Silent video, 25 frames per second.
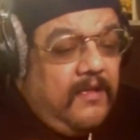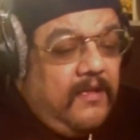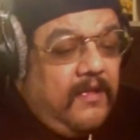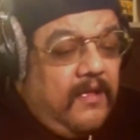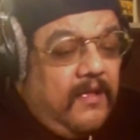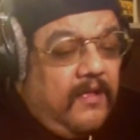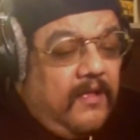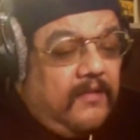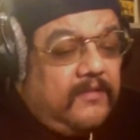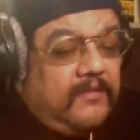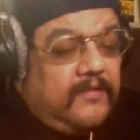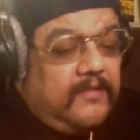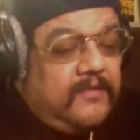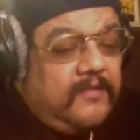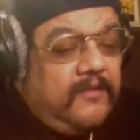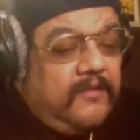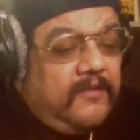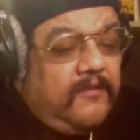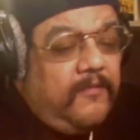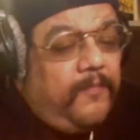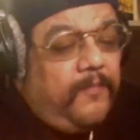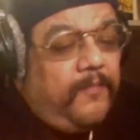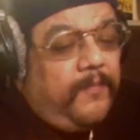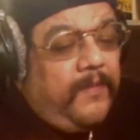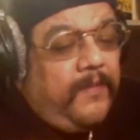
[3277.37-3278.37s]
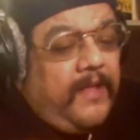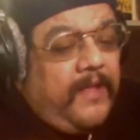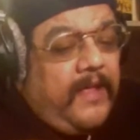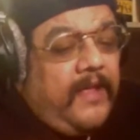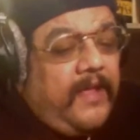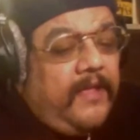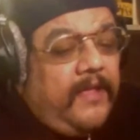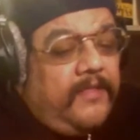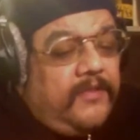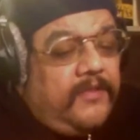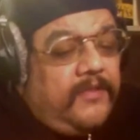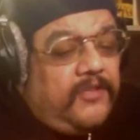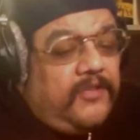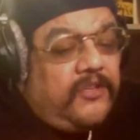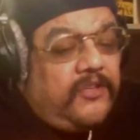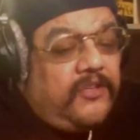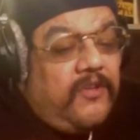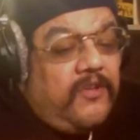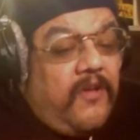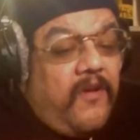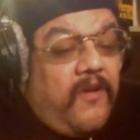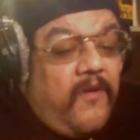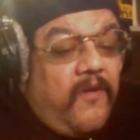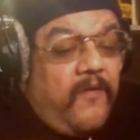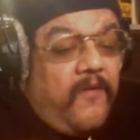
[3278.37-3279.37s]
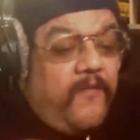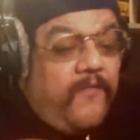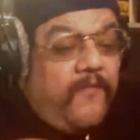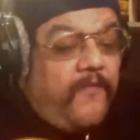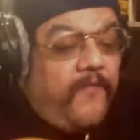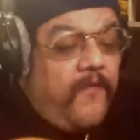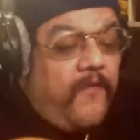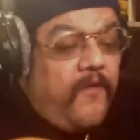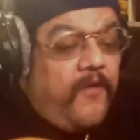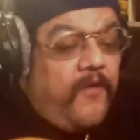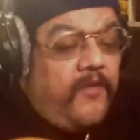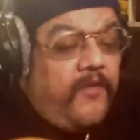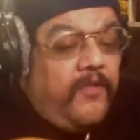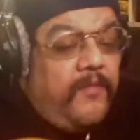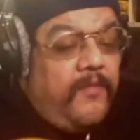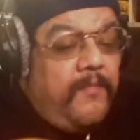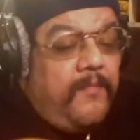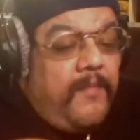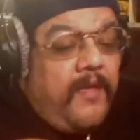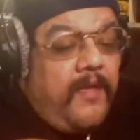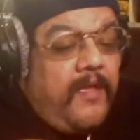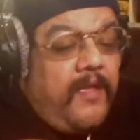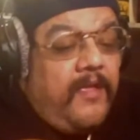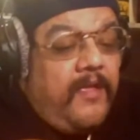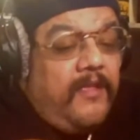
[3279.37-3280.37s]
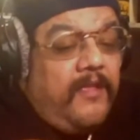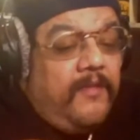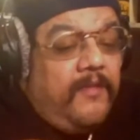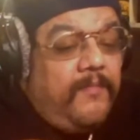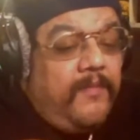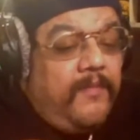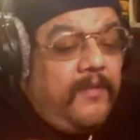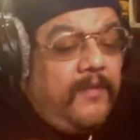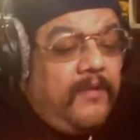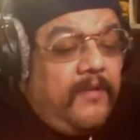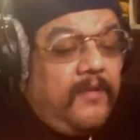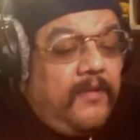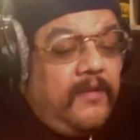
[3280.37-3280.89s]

I'll still play the show for you, maybe.